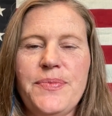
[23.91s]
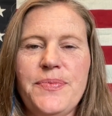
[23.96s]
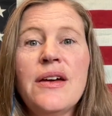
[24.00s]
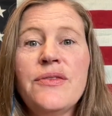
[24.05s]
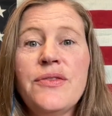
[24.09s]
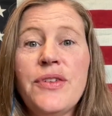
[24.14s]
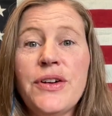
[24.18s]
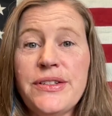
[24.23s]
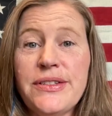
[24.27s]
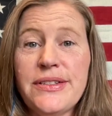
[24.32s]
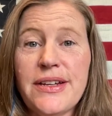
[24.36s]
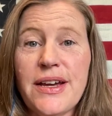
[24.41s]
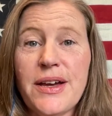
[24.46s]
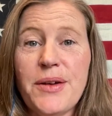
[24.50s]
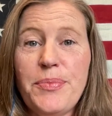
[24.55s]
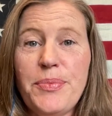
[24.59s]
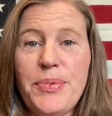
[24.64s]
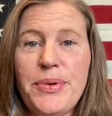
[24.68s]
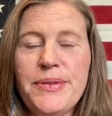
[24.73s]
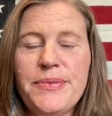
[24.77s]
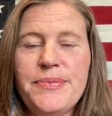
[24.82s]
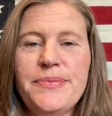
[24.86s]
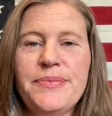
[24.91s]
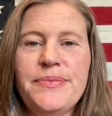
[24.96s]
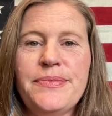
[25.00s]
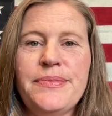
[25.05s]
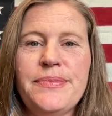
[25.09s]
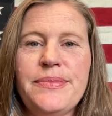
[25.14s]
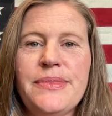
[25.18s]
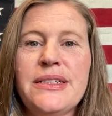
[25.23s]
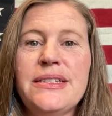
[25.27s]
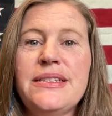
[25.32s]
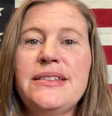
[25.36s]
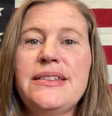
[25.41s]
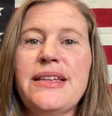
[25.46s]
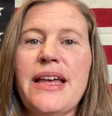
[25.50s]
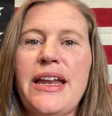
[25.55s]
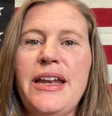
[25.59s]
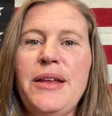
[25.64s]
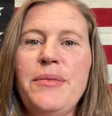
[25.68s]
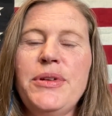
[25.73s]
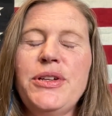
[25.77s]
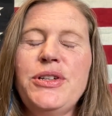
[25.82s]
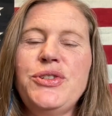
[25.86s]
First up,
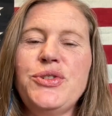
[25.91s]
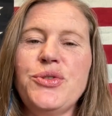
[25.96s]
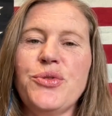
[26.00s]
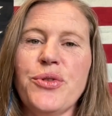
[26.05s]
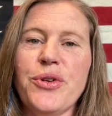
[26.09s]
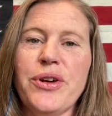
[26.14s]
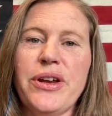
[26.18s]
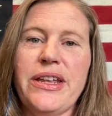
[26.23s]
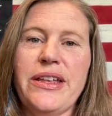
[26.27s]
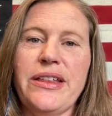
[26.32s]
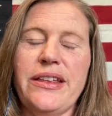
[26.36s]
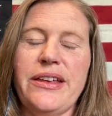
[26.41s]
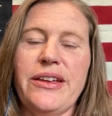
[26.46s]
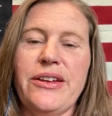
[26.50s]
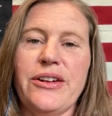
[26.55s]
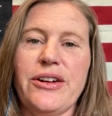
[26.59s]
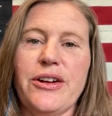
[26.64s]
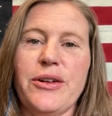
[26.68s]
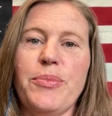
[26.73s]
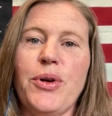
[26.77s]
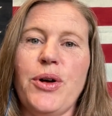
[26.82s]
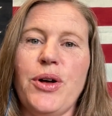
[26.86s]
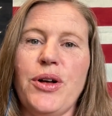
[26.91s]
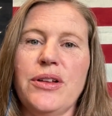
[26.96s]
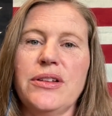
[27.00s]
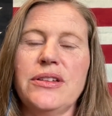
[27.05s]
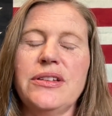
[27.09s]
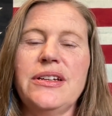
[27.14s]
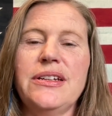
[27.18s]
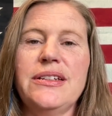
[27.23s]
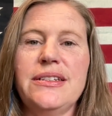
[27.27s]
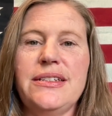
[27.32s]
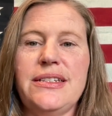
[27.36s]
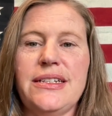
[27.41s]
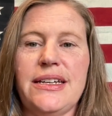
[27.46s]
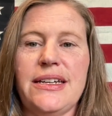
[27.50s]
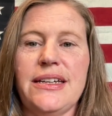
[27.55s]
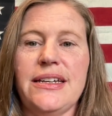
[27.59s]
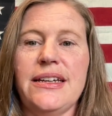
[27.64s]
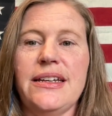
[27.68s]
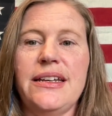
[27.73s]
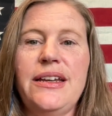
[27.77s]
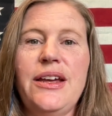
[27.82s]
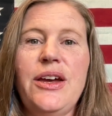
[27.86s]
Senate Majority Leader Paul
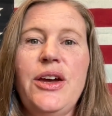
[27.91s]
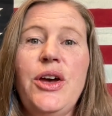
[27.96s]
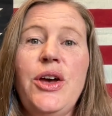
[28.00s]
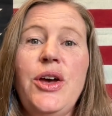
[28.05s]
Lundeen,